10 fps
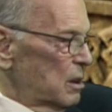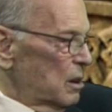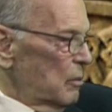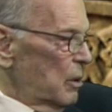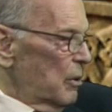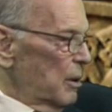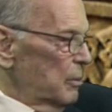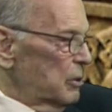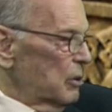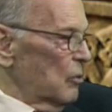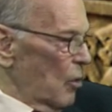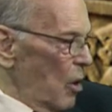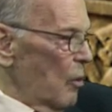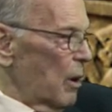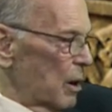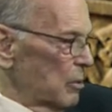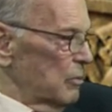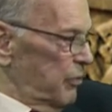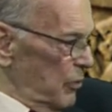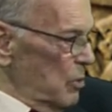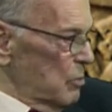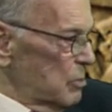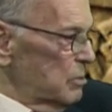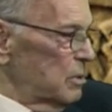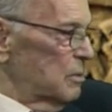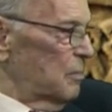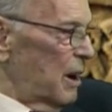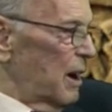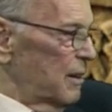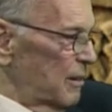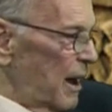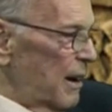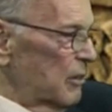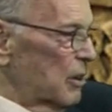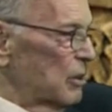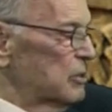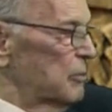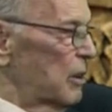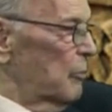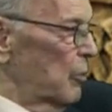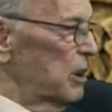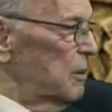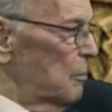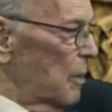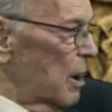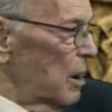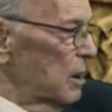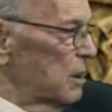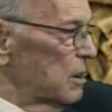we were able to grow our own food by agriculture. We had wheat and barley